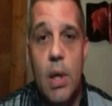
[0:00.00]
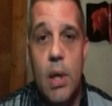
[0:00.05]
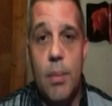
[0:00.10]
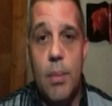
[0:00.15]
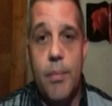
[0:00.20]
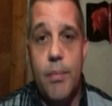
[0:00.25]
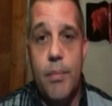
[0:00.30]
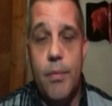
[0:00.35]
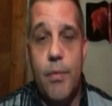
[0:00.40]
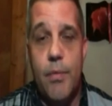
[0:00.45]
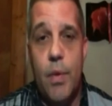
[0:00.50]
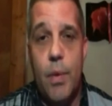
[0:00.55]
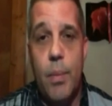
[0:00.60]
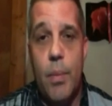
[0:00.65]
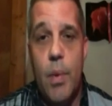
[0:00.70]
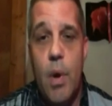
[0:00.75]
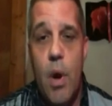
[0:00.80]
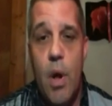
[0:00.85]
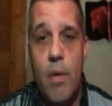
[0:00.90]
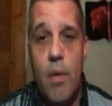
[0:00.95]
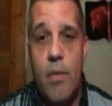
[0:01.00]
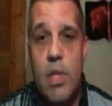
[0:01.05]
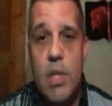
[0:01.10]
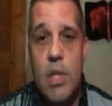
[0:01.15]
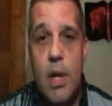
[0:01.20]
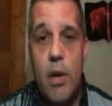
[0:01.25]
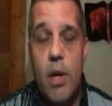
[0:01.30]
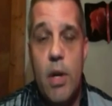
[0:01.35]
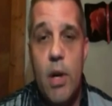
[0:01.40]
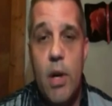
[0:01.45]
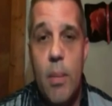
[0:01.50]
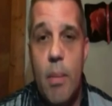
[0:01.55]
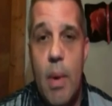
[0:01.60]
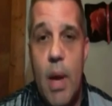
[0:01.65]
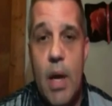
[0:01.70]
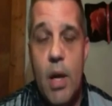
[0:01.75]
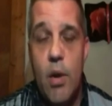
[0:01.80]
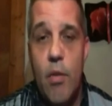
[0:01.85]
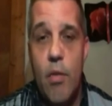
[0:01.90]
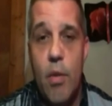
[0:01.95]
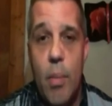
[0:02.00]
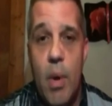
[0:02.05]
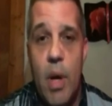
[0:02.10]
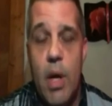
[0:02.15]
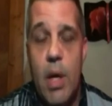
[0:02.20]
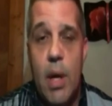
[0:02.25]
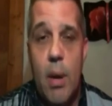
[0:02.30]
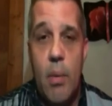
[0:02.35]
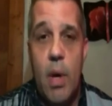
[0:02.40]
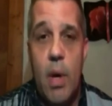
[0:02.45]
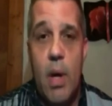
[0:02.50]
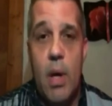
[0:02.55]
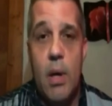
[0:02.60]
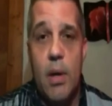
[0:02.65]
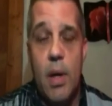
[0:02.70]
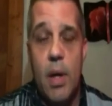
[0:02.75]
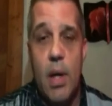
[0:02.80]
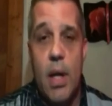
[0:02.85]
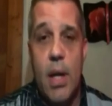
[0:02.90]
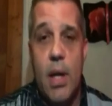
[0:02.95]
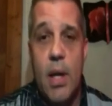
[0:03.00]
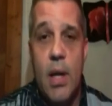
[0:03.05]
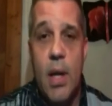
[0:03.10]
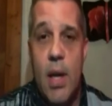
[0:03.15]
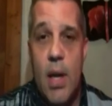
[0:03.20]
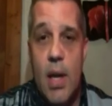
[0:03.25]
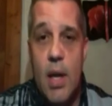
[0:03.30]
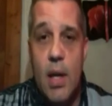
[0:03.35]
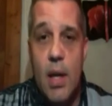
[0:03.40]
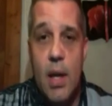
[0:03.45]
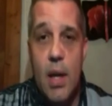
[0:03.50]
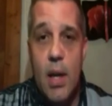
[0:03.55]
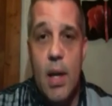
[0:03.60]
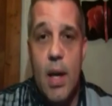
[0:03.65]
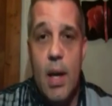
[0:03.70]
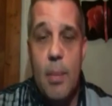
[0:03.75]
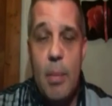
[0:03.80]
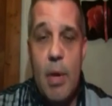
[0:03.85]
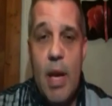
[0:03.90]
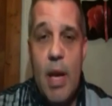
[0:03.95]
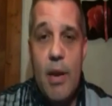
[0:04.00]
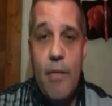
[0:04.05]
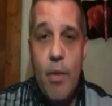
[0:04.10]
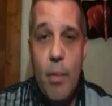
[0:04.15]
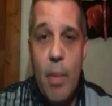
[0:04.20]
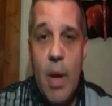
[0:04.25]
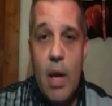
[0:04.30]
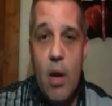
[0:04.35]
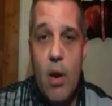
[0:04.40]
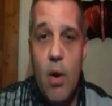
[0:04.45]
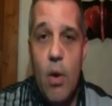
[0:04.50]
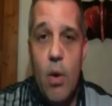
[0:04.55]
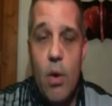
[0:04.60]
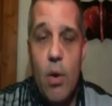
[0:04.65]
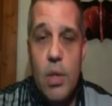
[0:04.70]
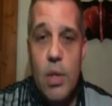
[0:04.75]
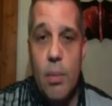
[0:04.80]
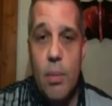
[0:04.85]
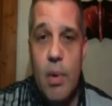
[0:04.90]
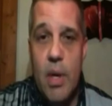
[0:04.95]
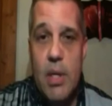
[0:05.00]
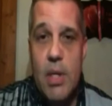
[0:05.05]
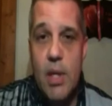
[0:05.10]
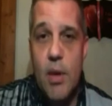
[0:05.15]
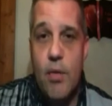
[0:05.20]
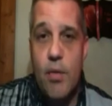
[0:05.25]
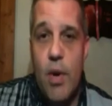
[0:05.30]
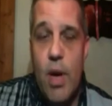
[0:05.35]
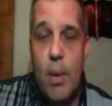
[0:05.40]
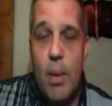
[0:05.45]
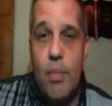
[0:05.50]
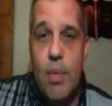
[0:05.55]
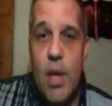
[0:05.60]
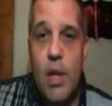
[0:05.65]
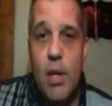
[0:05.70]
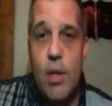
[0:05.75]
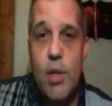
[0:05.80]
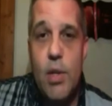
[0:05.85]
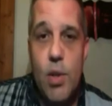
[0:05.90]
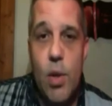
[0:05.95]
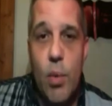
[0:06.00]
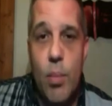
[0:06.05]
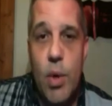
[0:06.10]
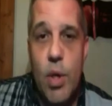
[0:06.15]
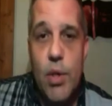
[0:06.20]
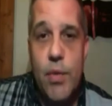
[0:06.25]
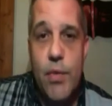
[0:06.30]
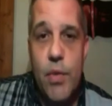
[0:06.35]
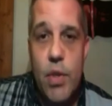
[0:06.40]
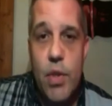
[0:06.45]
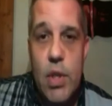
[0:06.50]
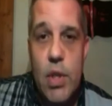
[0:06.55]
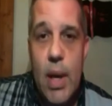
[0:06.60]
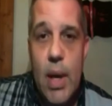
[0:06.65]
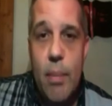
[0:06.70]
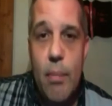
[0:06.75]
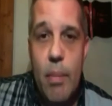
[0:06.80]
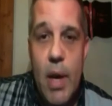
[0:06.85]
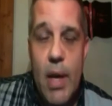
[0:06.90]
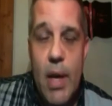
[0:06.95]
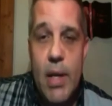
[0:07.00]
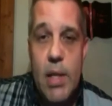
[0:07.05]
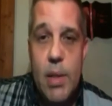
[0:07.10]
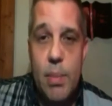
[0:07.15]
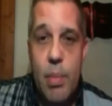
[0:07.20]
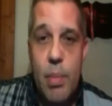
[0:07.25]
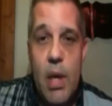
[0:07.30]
um, from all of us out here at Mind Over Money, I want to again, uh, on behalf of my co-host and myself, Rob, thank you so much for stopping yeah. by